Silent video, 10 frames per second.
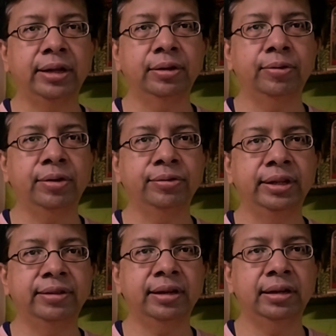either one of the
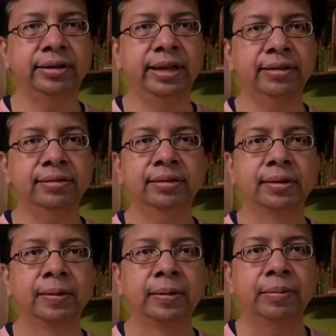result
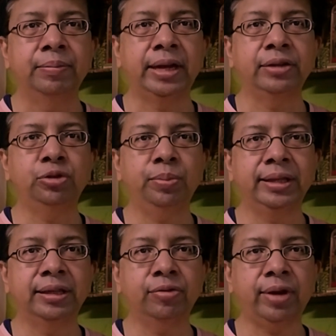days managed to
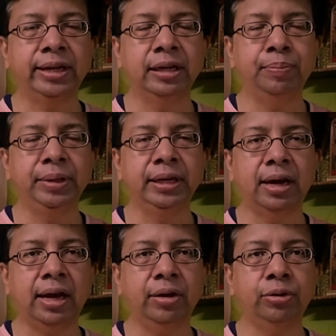make that final peak
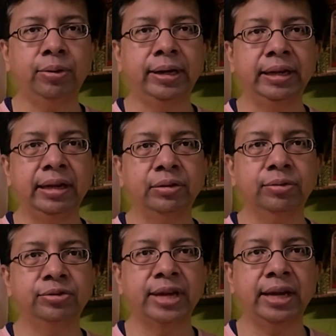high on 29th
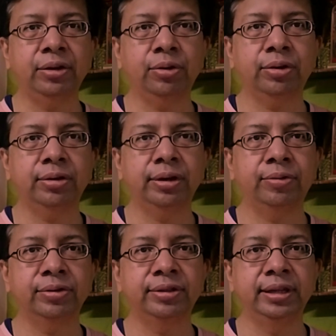of Jan, or it
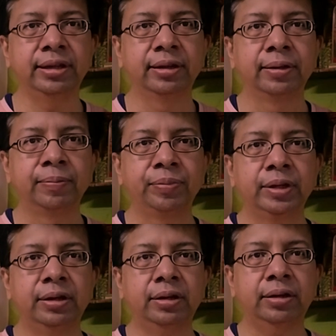was the
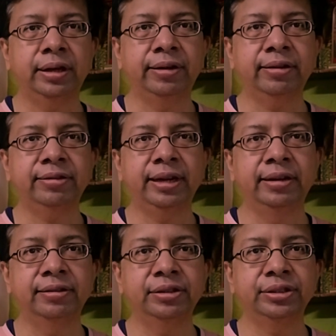interest rate
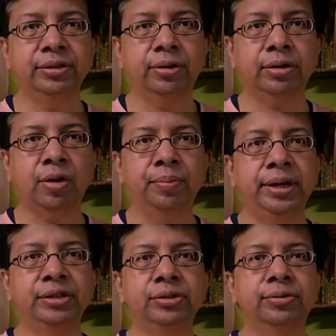decision, or a
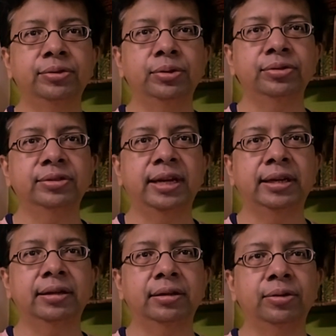combination of those
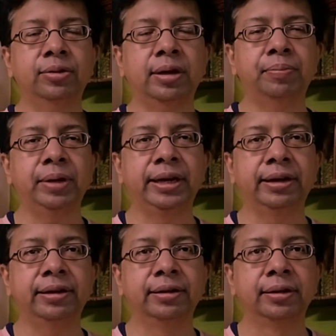that,
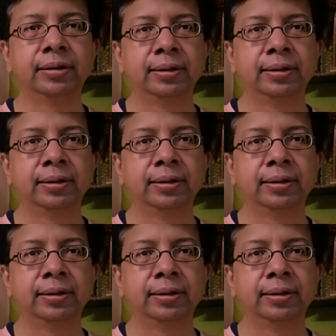completed